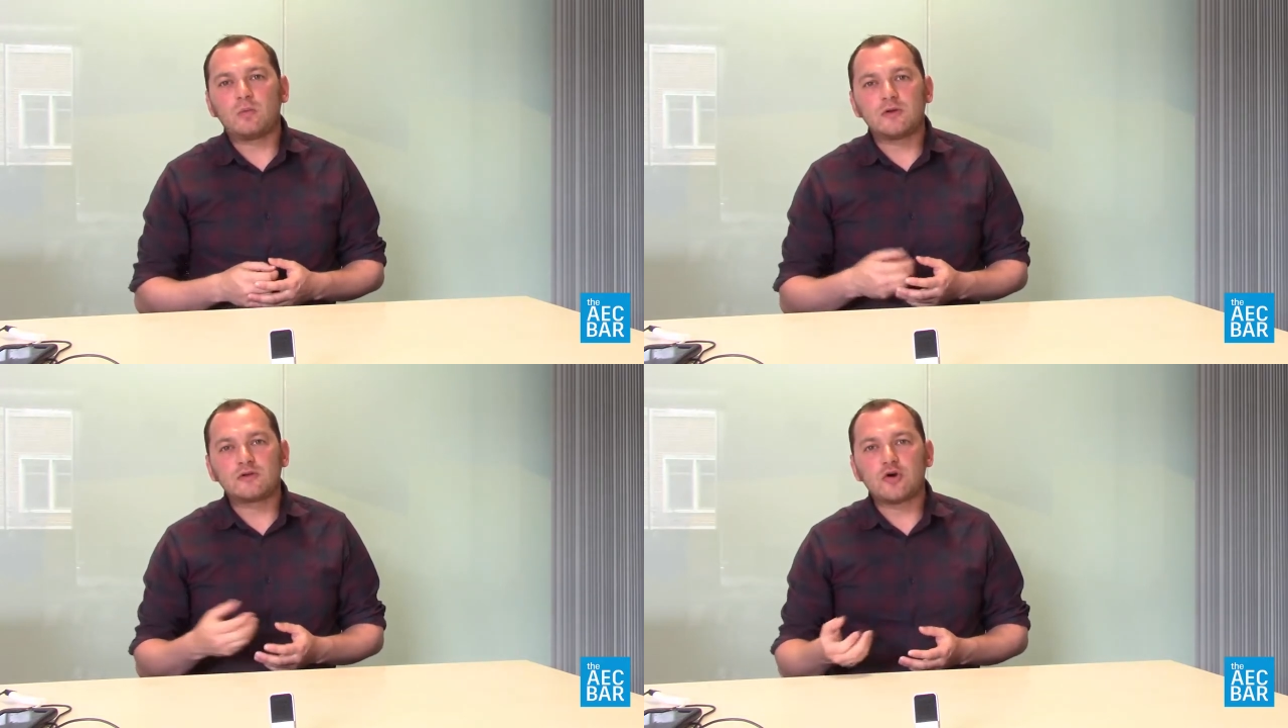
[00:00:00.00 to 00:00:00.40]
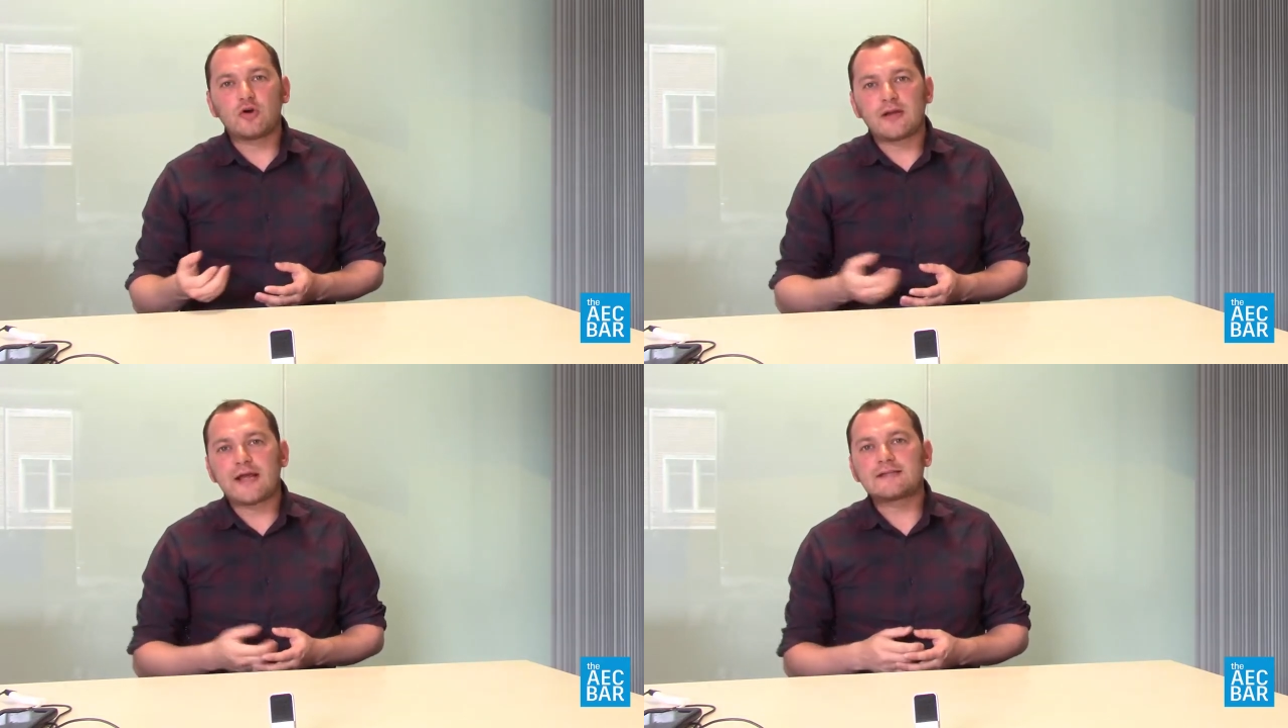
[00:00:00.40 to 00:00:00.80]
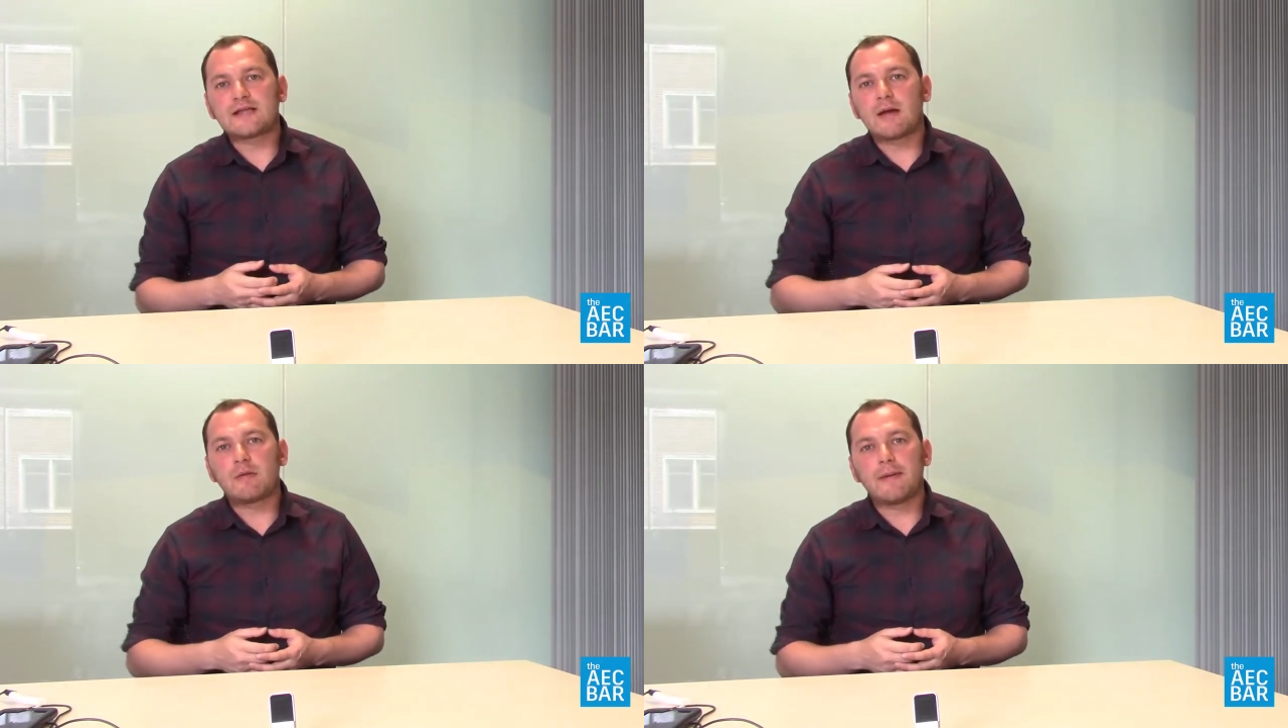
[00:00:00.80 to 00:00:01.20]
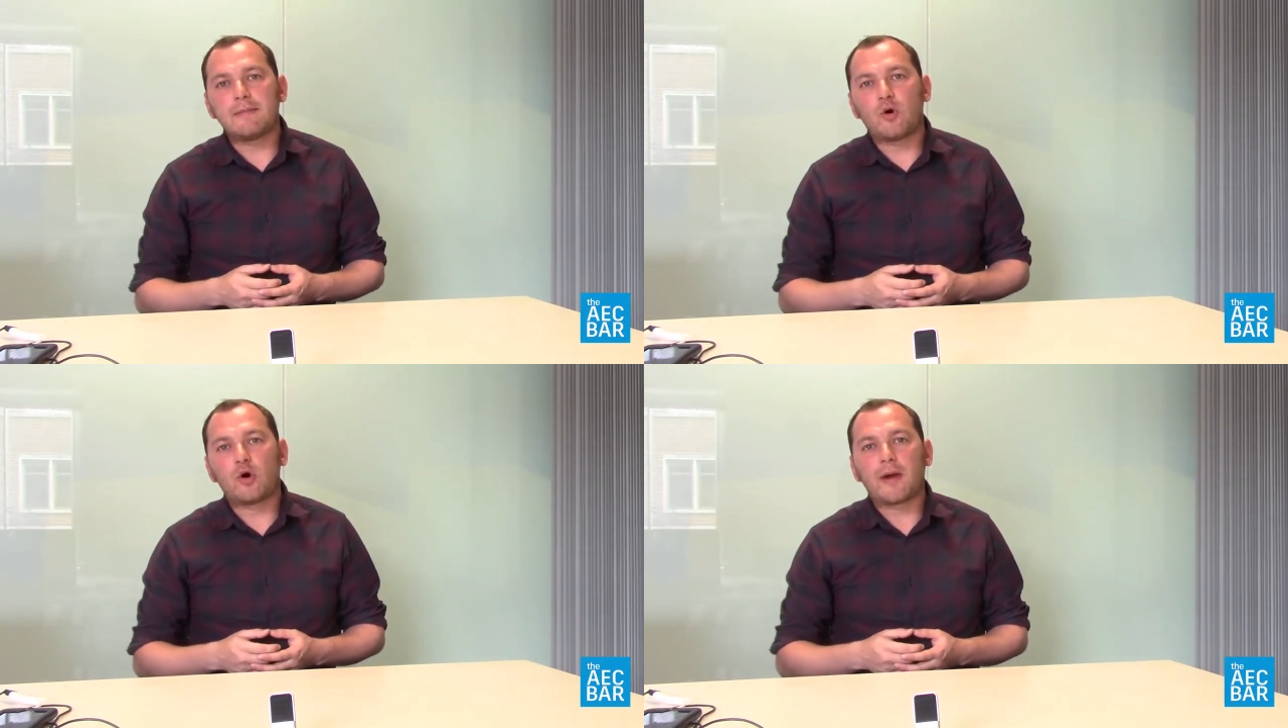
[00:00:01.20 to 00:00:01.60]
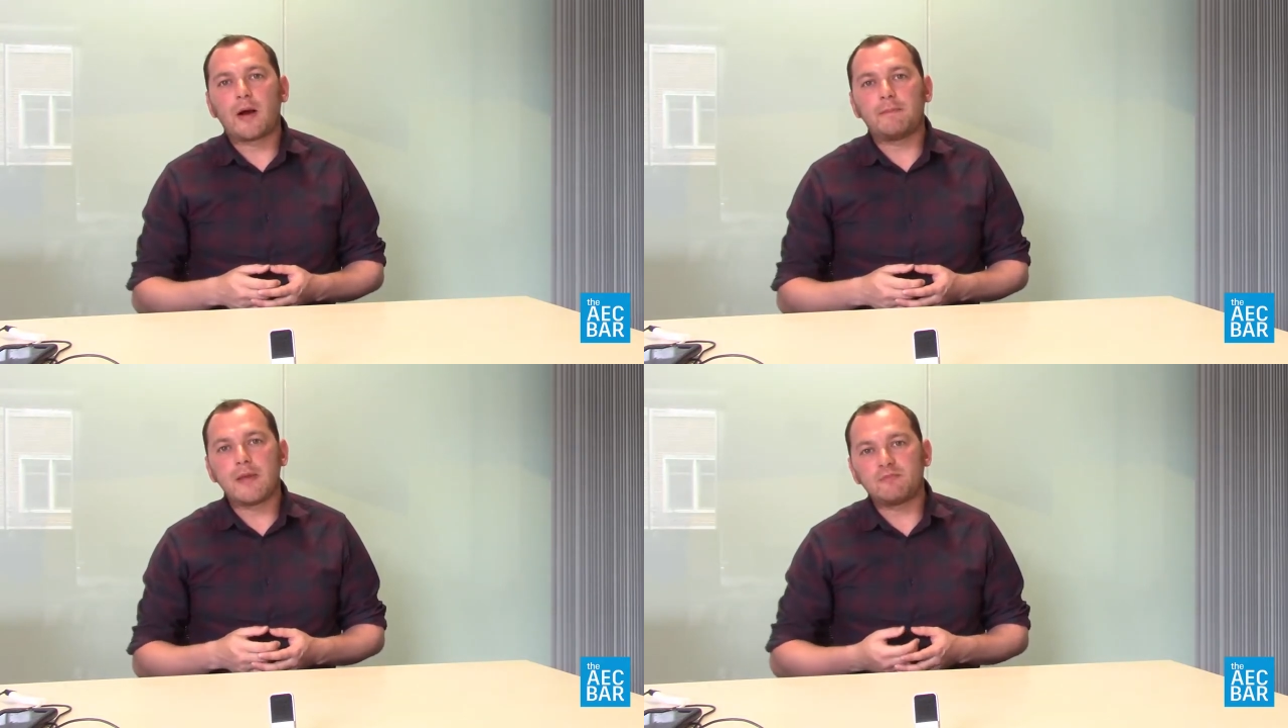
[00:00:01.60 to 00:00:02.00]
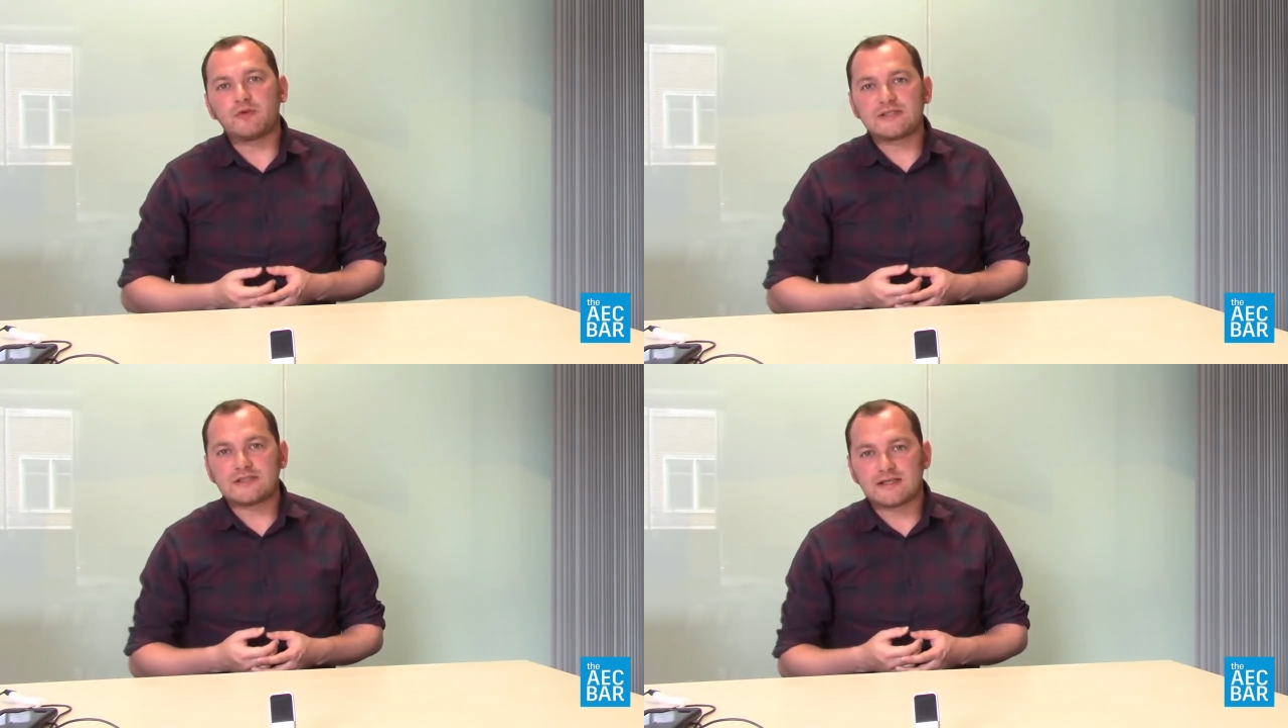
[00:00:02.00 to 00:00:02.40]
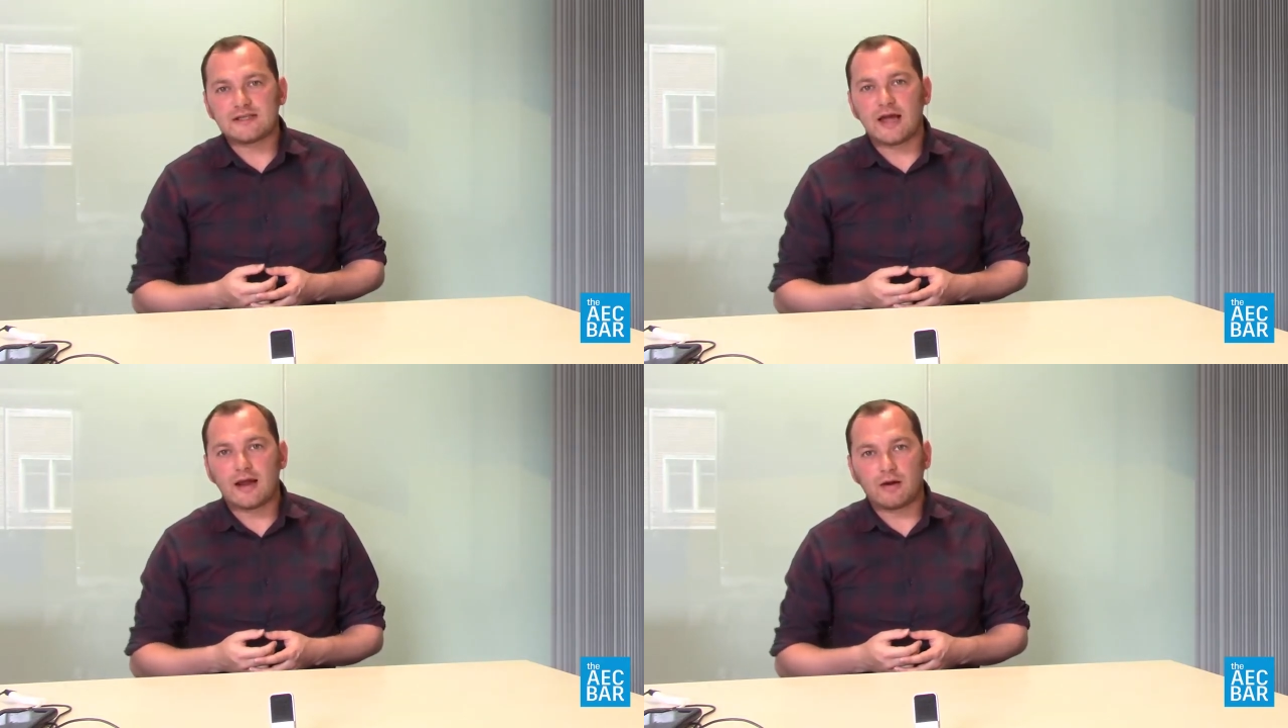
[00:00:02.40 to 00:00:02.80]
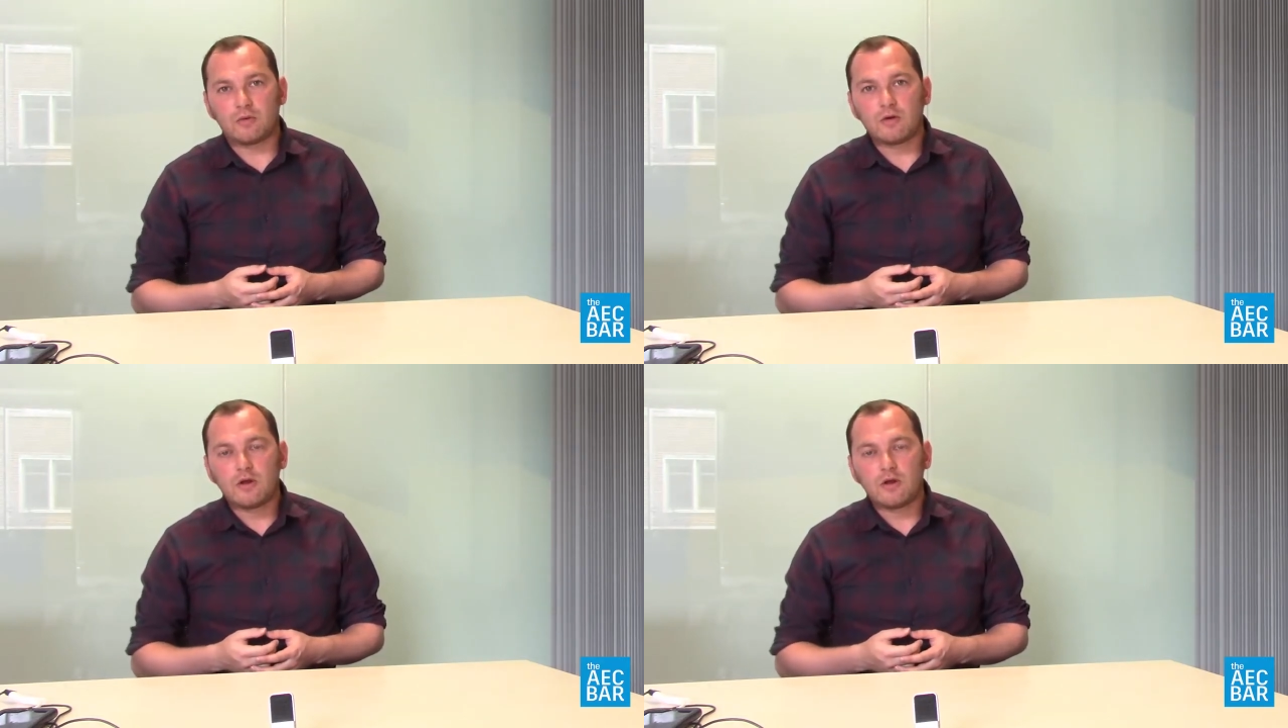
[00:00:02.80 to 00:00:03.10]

we'll talk next time a bit more about BIM 360 layout,